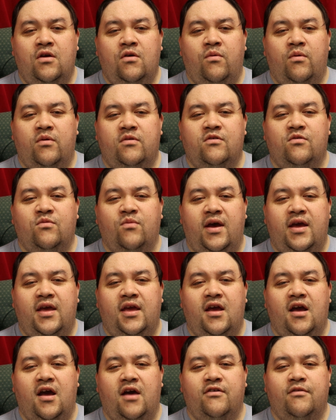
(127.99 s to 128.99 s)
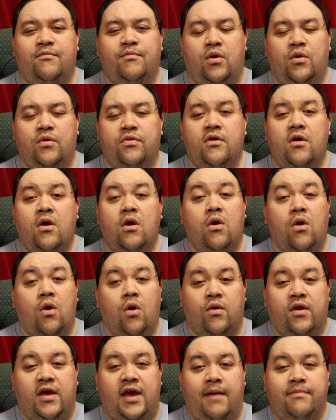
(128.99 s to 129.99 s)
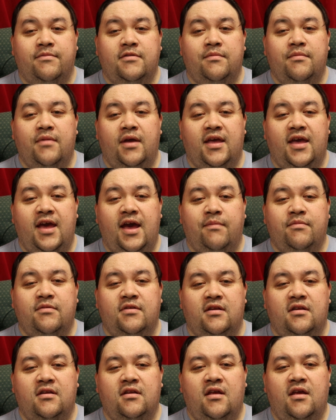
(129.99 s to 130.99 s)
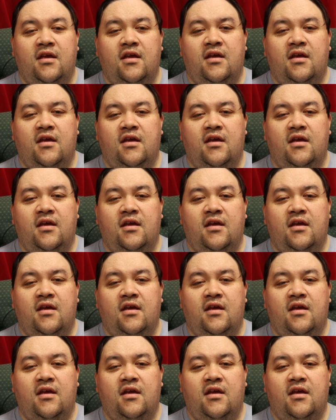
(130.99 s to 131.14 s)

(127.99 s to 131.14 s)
which is why he authored both O Captain, My Captain